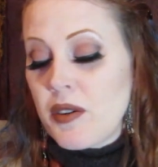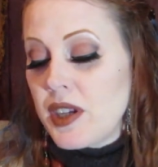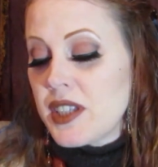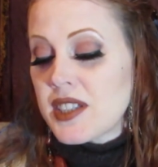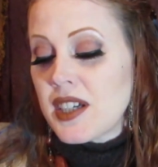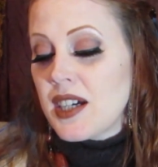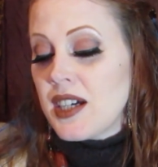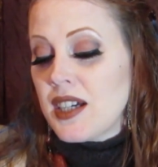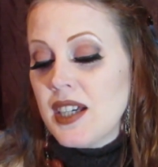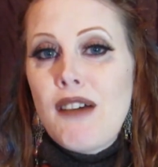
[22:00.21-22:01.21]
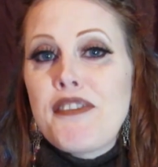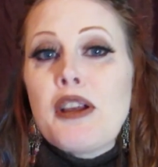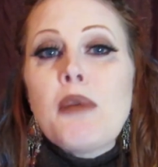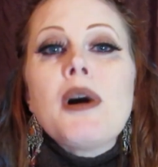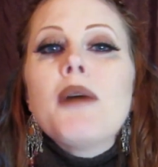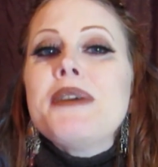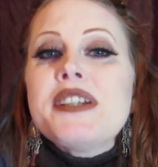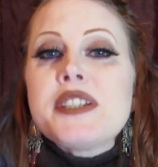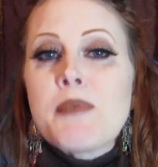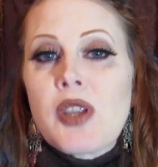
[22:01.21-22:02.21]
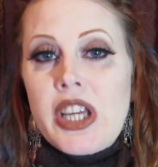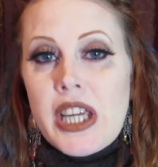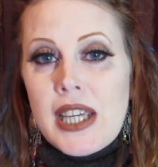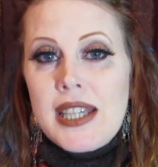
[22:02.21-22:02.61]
It's gonna film abysmally.